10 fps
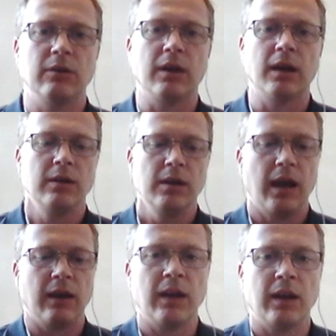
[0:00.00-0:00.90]
Okay.
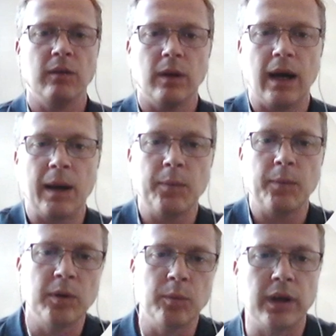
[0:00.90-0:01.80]
And then I'm going to
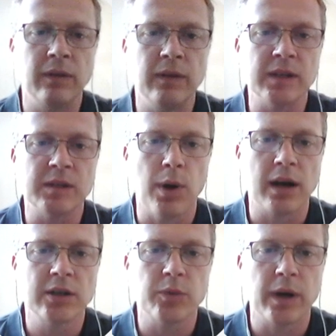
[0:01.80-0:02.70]
put in this
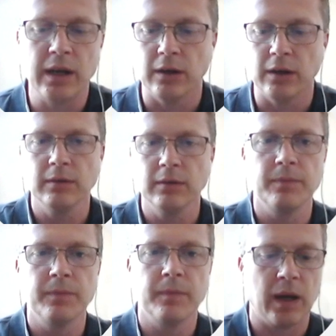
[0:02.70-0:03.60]
box right here,
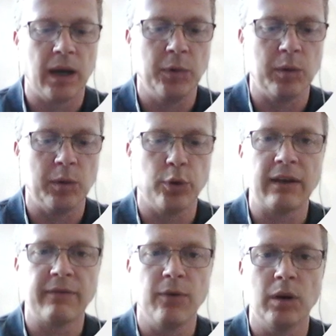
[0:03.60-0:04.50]
I'm going to put
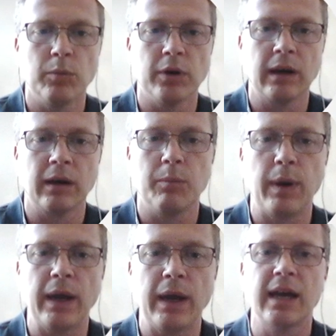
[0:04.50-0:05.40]
that phone number. I'm going to
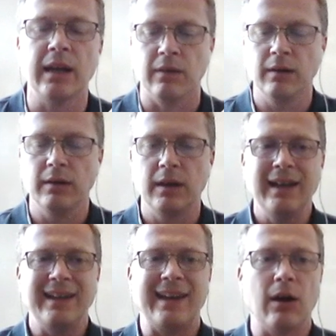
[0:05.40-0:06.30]
paste that in there.
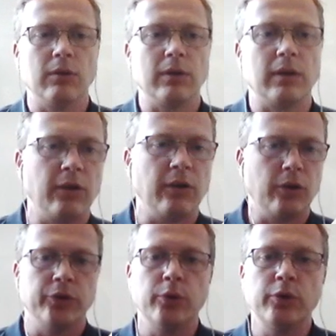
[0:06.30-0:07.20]
Now
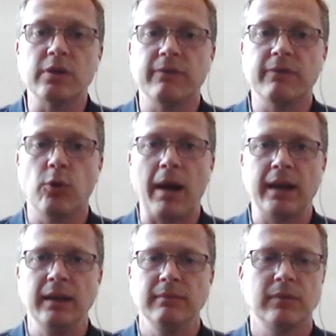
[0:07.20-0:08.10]
you'll notice the
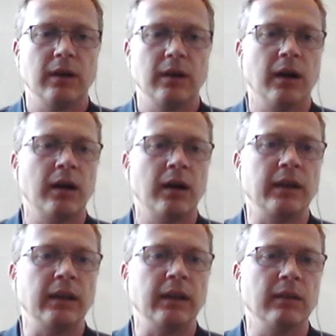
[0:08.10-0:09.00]
formatting
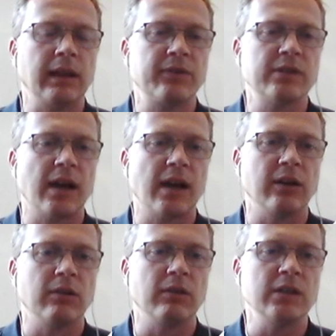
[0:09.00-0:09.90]
on the left side
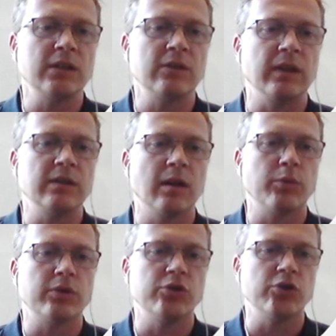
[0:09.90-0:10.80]
here. These
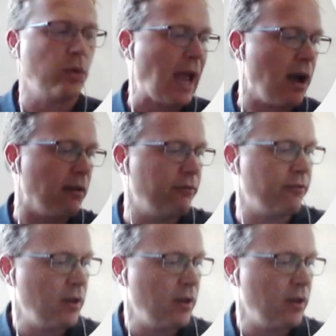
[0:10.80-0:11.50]
numbers don't have,